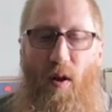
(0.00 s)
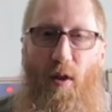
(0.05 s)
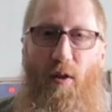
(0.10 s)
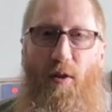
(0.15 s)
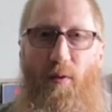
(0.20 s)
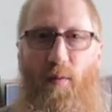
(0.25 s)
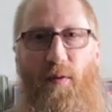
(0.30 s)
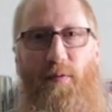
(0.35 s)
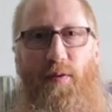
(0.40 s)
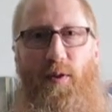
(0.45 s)
all
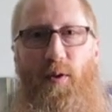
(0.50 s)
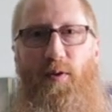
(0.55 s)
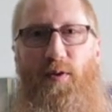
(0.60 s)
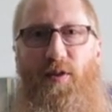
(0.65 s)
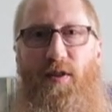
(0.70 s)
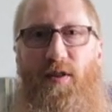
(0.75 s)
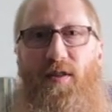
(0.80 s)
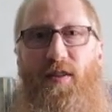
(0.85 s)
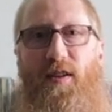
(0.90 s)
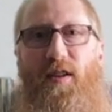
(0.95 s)
the reviews
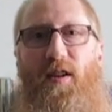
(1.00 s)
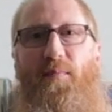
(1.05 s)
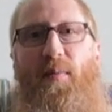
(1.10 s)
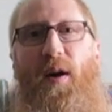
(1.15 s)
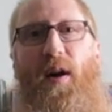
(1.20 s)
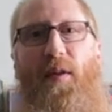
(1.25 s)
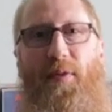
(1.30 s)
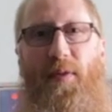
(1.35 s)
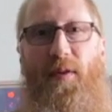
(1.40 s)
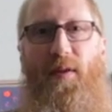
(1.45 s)
you see
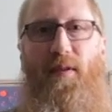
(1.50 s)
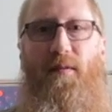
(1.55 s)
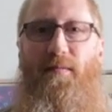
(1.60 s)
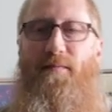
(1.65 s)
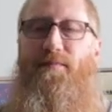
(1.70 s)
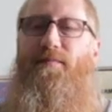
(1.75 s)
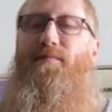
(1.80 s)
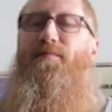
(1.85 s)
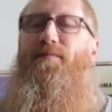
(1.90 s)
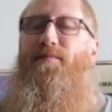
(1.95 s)
about
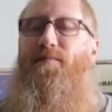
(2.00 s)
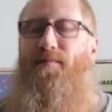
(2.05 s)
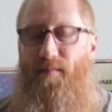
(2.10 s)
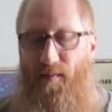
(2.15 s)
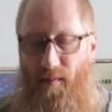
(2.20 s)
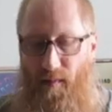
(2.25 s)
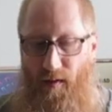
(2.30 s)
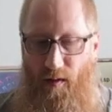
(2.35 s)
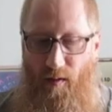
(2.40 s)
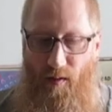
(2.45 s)

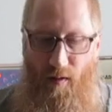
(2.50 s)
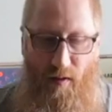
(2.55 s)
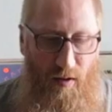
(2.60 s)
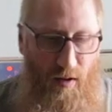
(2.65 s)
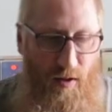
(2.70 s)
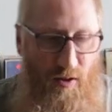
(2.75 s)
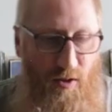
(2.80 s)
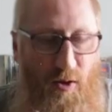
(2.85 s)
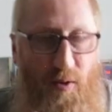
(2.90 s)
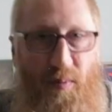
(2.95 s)

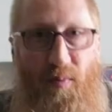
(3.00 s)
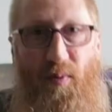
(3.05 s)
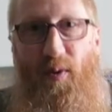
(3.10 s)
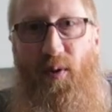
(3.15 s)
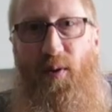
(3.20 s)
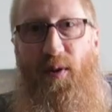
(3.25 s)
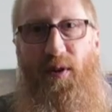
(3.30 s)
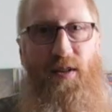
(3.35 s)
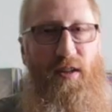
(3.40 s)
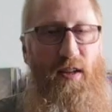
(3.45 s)
the super
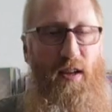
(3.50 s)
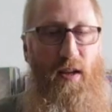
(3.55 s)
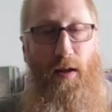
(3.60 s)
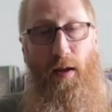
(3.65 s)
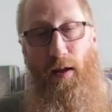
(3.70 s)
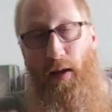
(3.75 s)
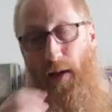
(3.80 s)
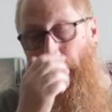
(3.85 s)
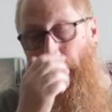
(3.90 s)
noisy